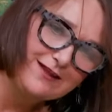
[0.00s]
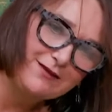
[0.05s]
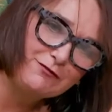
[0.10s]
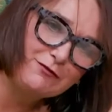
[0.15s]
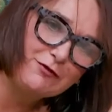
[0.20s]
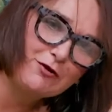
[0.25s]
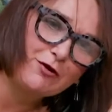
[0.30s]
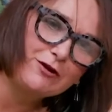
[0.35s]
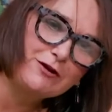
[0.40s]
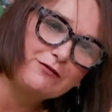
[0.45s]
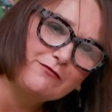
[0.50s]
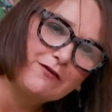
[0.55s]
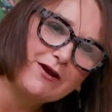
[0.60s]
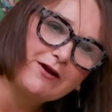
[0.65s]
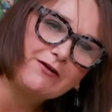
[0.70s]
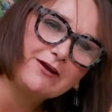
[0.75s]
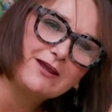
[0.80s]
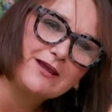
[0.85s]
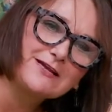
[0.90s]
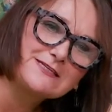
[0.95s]
if you've got any
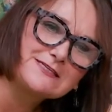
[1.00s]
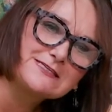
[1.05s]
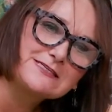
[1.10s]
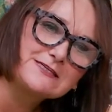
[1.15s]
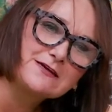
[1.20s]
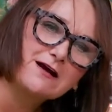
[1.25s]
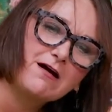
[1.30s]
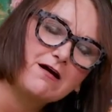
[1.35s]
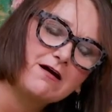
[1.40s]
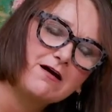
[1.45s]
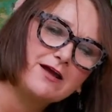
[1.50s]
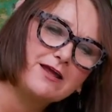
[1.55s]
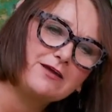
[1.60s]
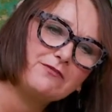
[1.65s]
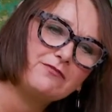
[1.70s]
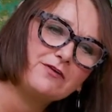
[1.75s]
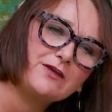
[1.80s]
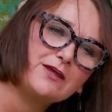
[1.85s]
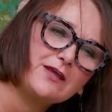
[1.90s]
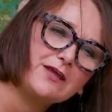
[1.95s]
variegated
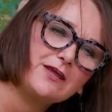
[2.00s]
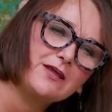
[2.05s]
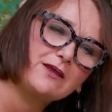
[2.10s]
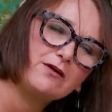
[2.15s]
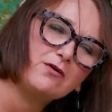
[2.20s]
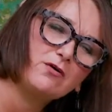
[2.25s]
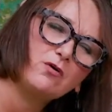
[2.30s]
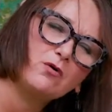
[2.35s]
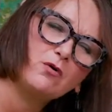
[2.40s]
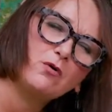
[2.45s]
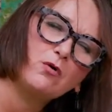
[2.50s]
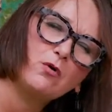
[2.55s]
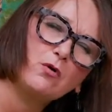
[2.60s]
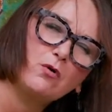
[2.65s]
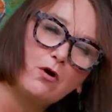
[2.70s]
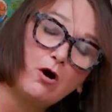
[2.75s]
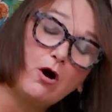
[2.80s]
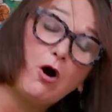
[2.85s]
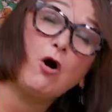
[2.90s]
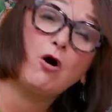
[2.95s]
ivy
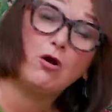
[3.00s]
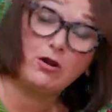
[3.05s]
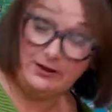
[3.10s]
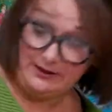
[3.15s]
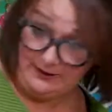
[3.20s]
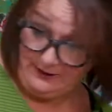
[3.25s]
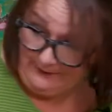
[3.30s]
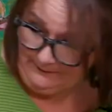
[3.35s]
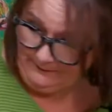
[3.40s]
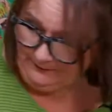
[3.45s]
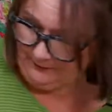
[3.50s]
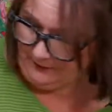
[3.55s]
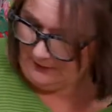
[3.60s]
or holly.